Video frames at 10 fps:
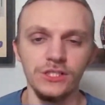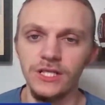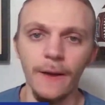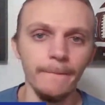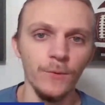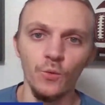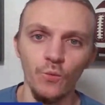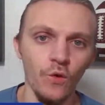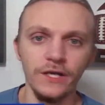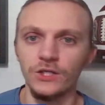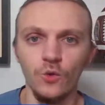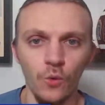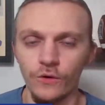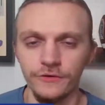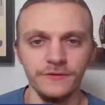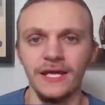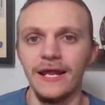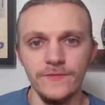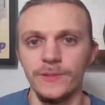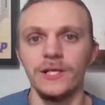number one corner that
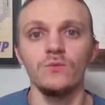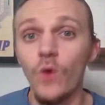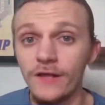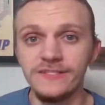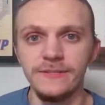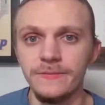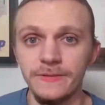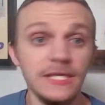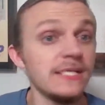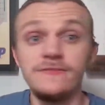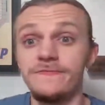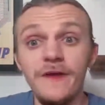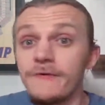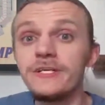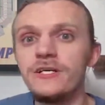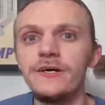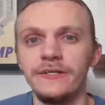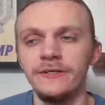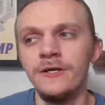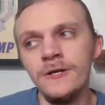everybody wants him to be. He's very
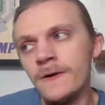good,